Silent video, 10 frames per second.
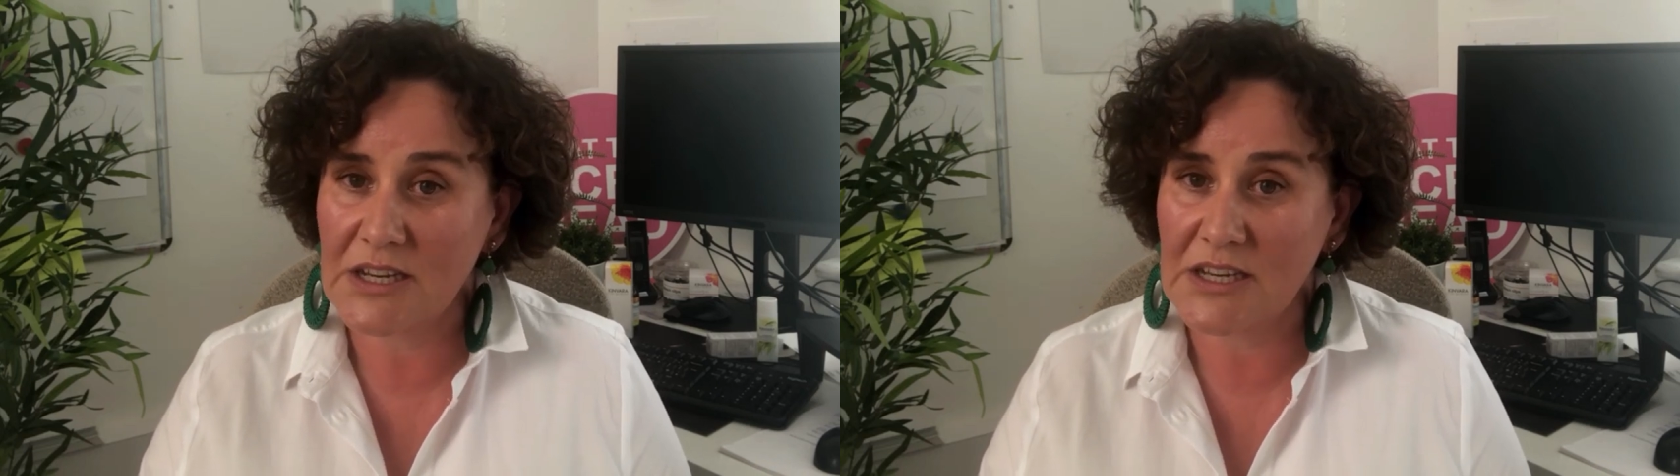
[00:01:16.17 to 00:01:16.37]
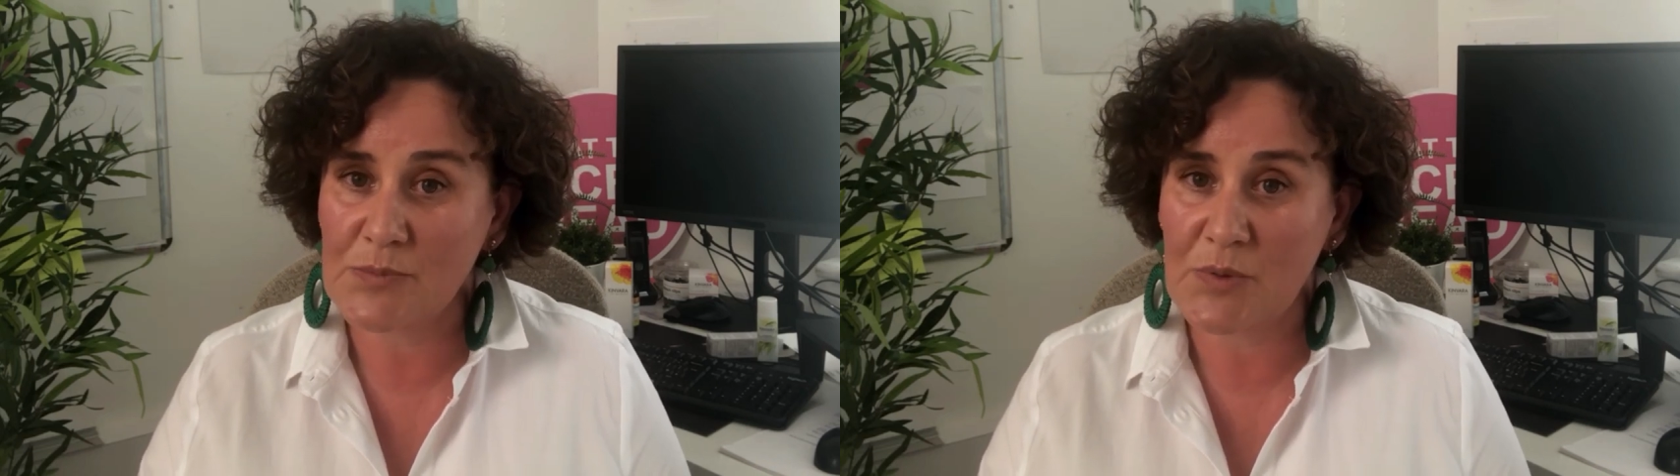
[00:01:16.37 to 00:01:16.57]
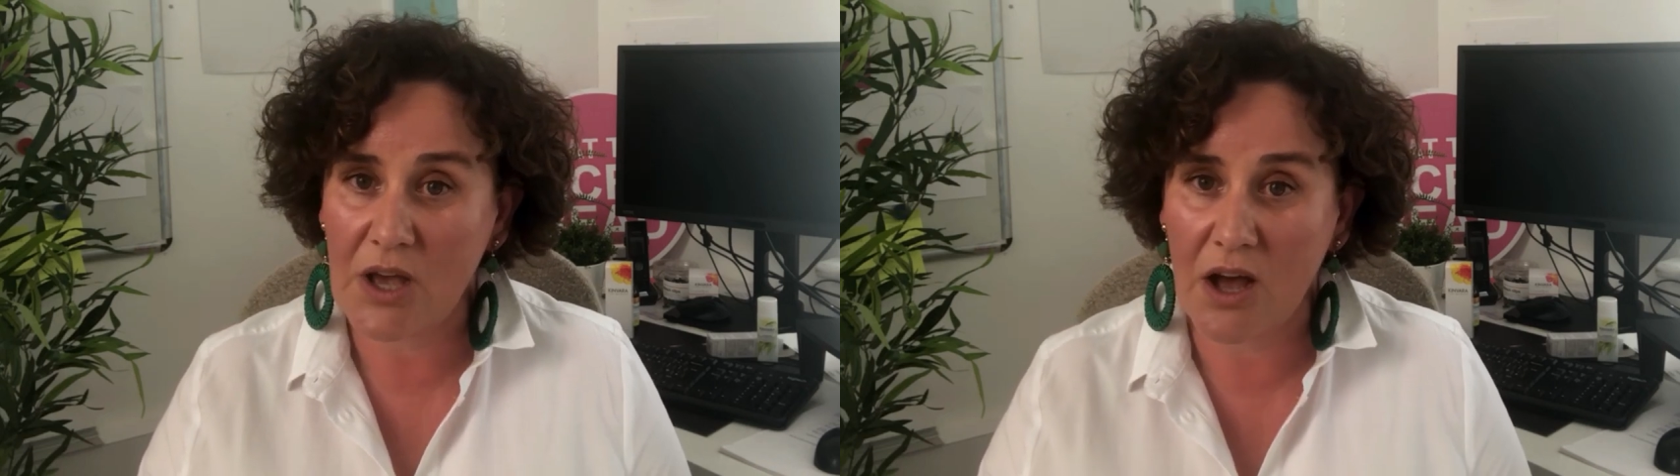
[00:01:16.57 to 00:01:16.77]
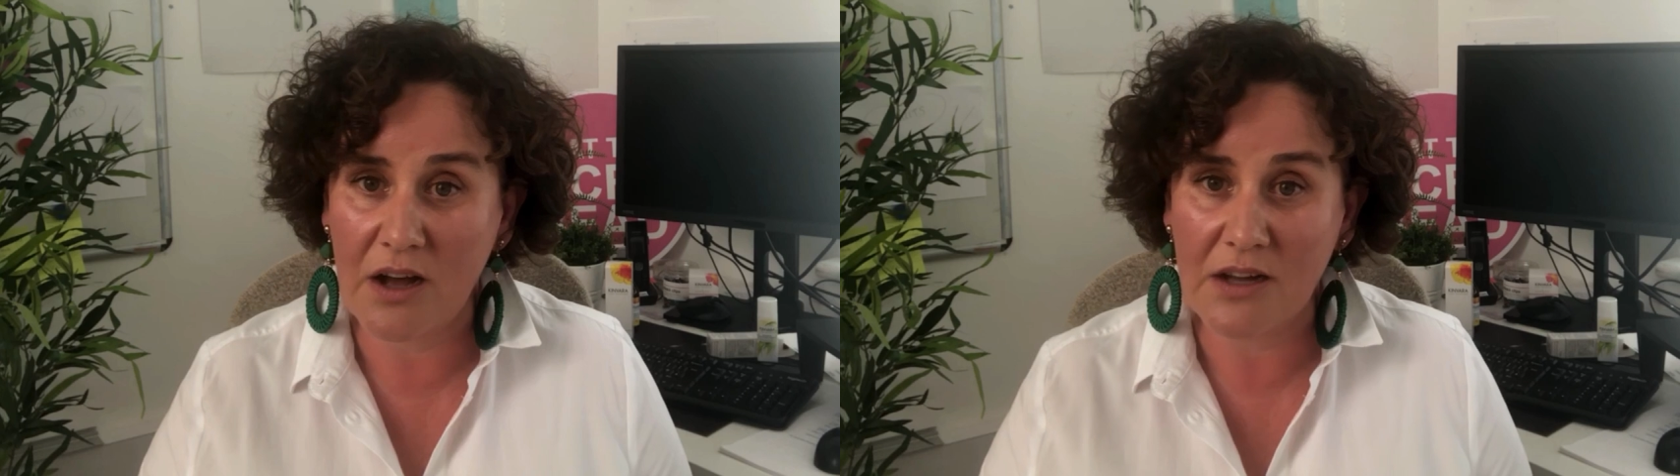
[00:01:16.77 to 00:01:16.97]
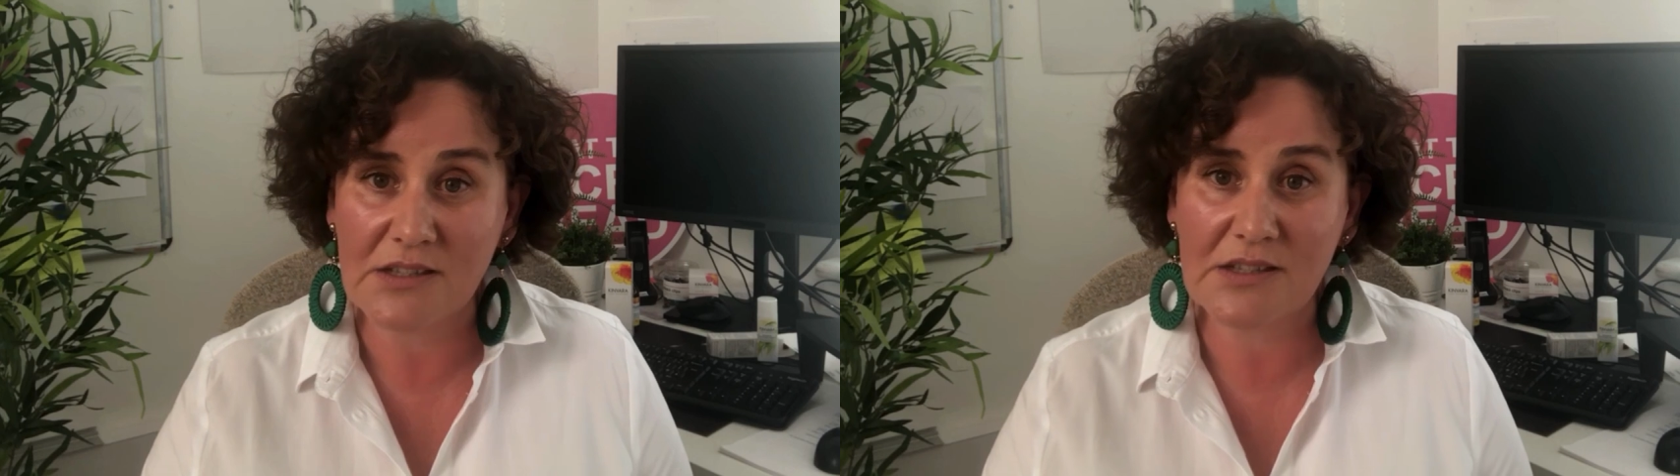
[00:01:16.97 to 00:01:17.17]
is
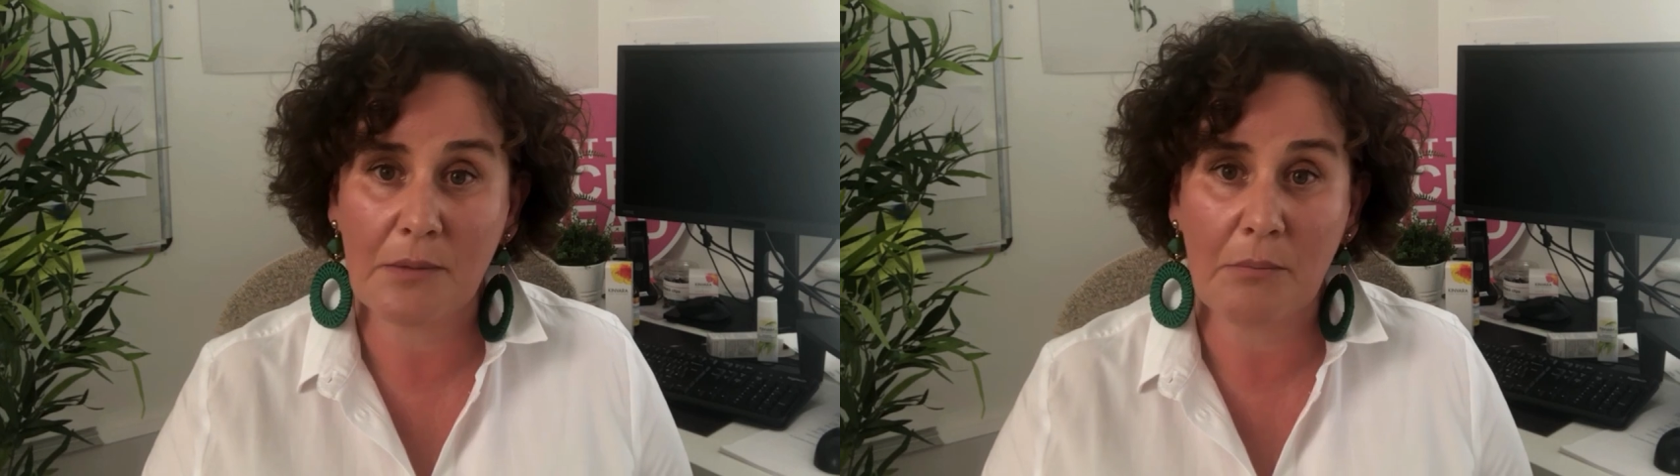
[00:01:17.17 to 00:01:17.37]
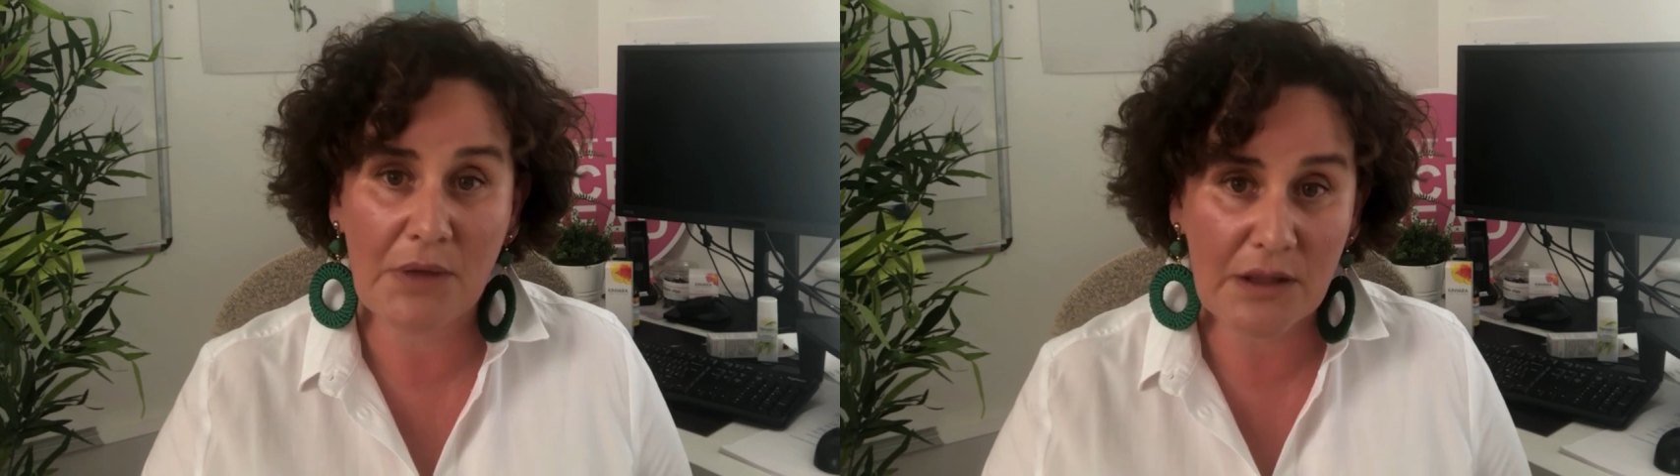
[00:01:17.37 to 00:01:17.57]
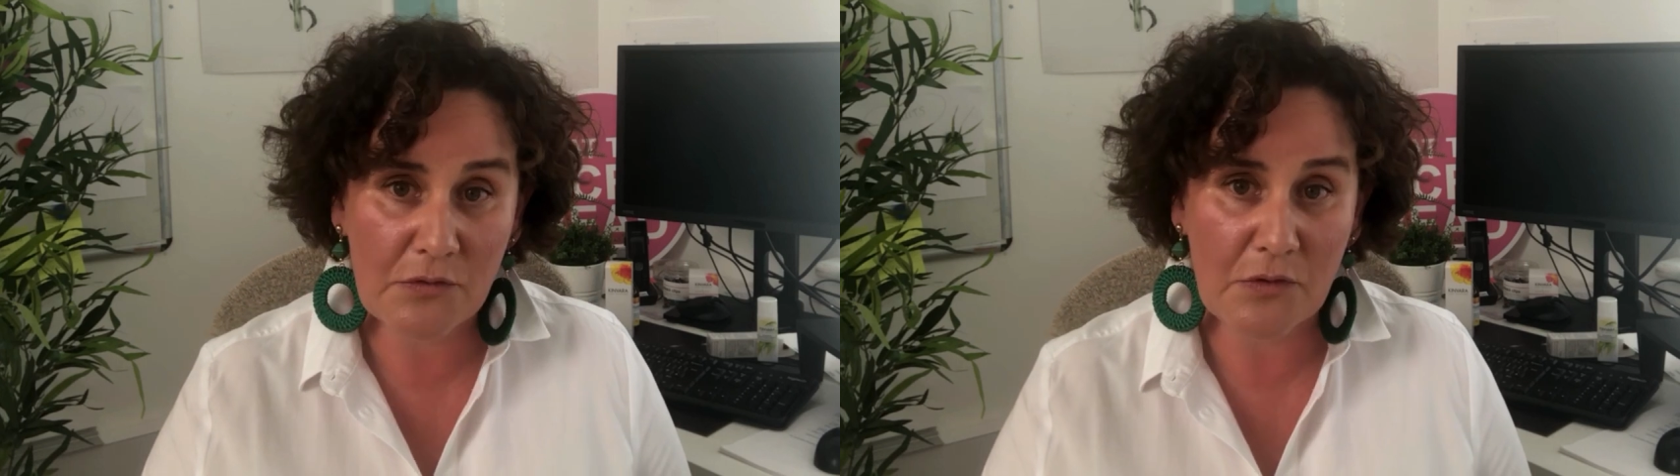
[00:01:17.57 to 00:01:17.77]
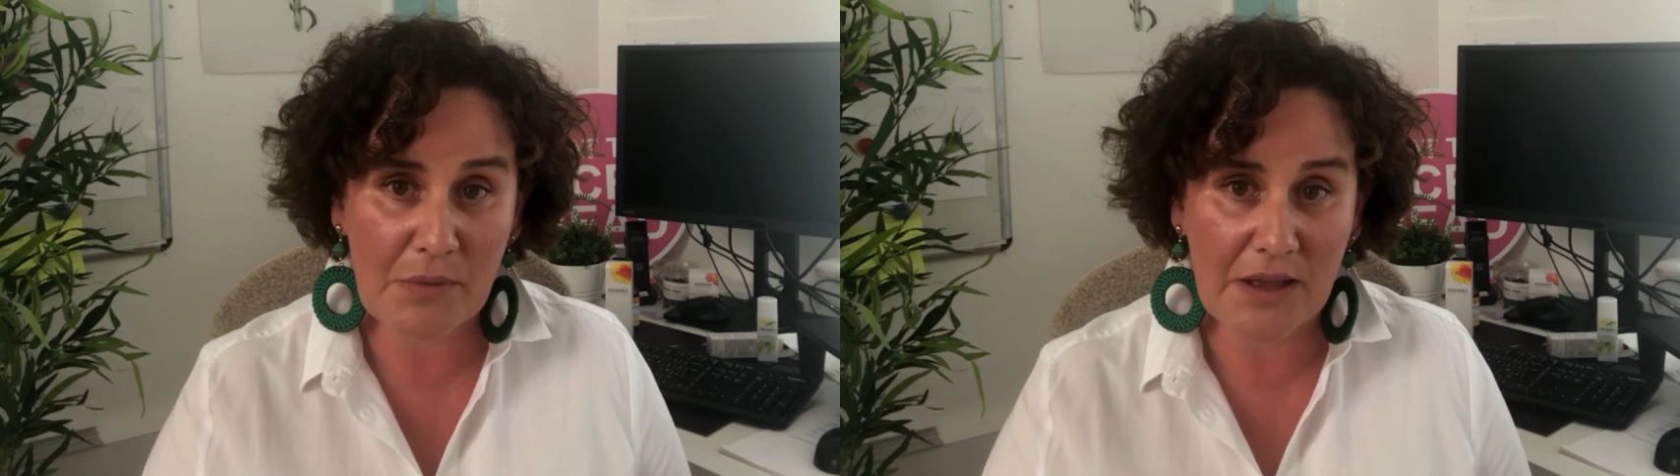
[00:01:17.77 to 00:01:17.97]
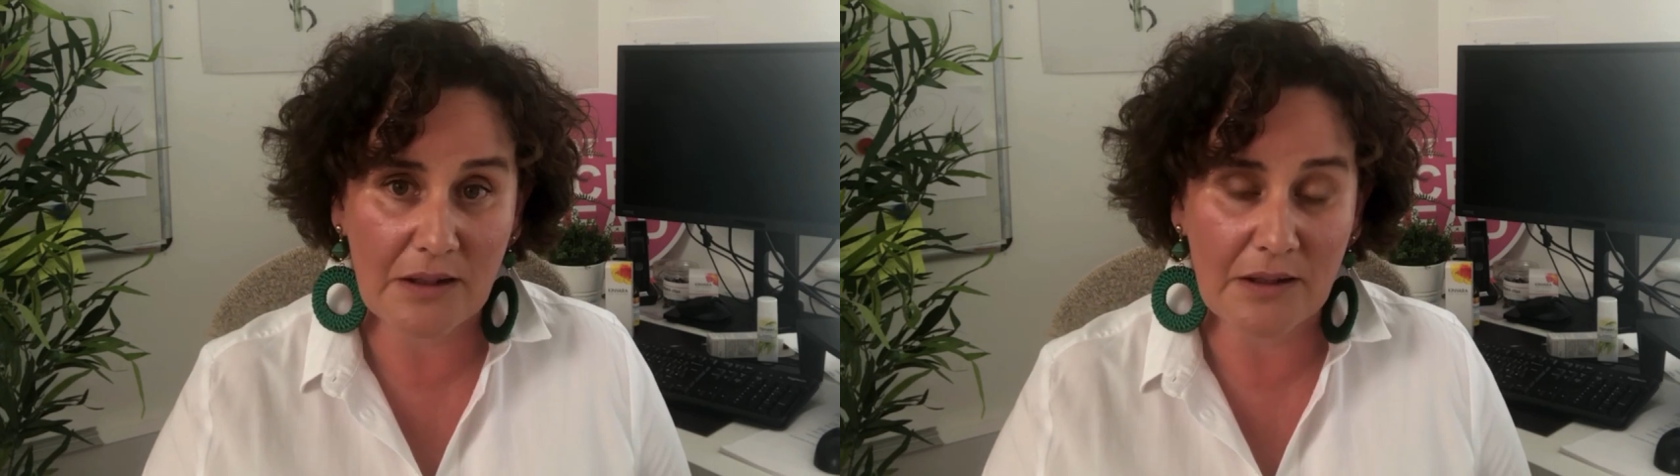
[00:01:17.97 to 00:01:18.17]
because mill for
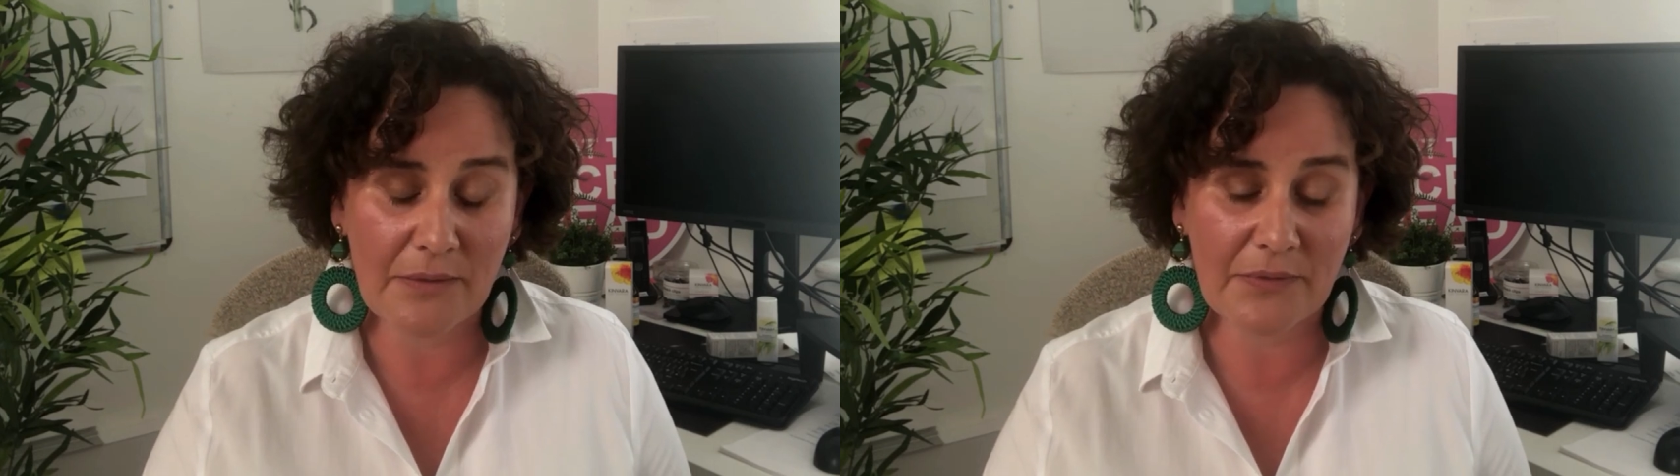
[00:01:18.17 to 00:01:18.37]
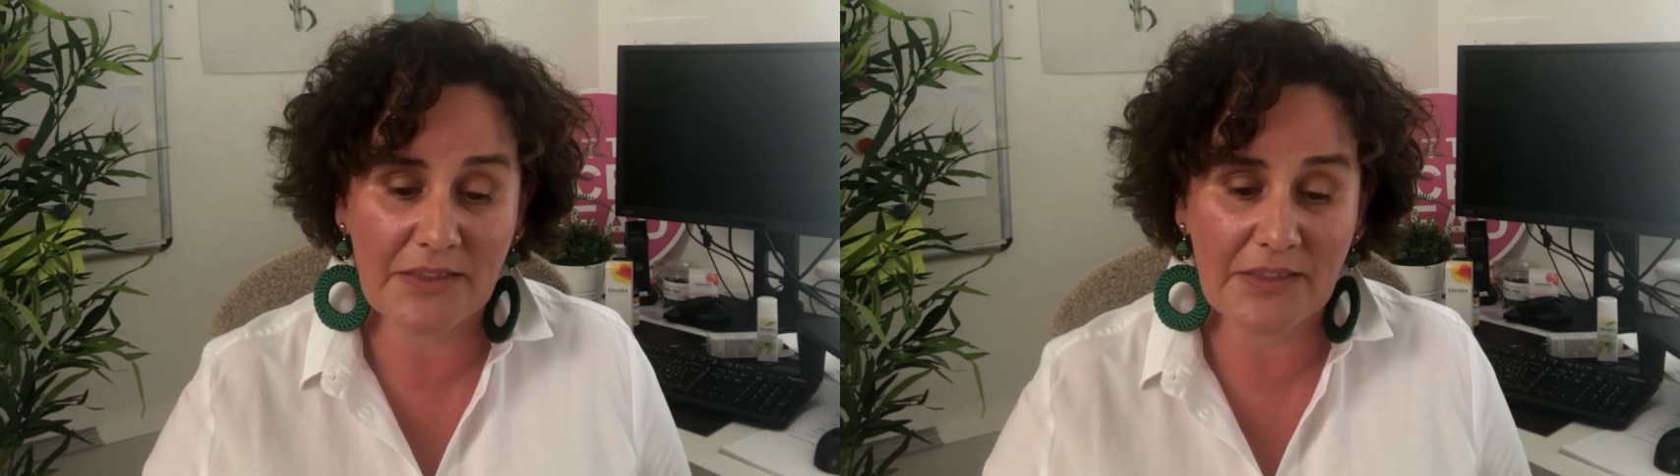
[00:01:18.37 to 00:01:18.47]
mill,